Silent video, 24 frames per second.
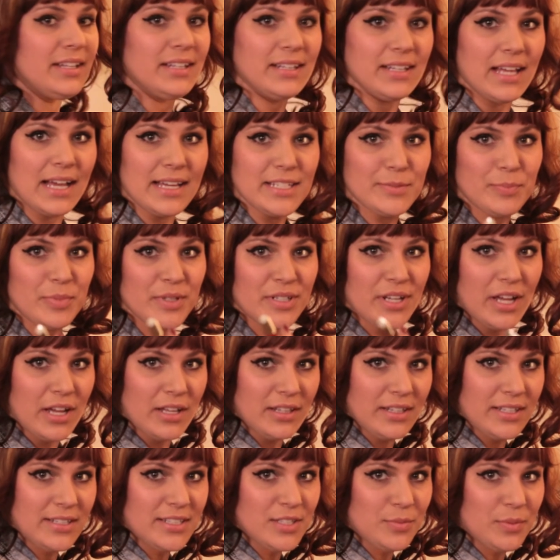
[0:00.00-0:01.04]
last but
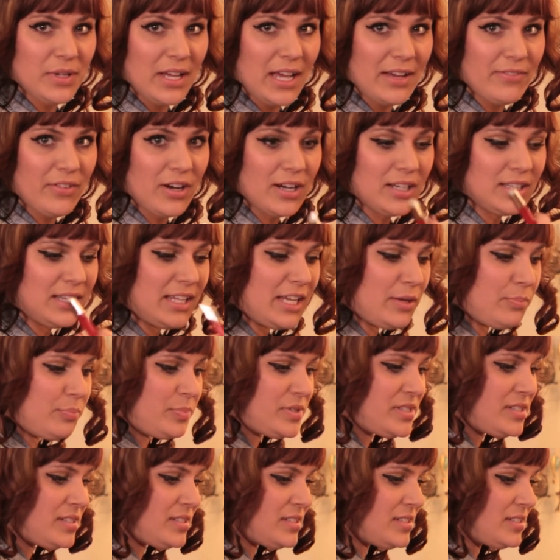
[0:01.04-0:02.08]
not least, we have our
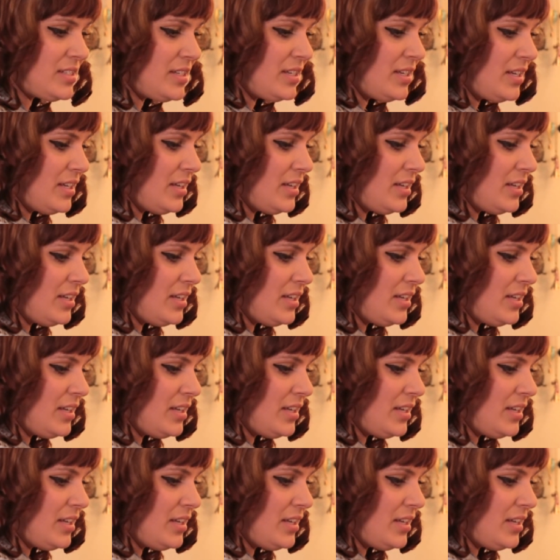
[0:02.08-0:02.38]
lips.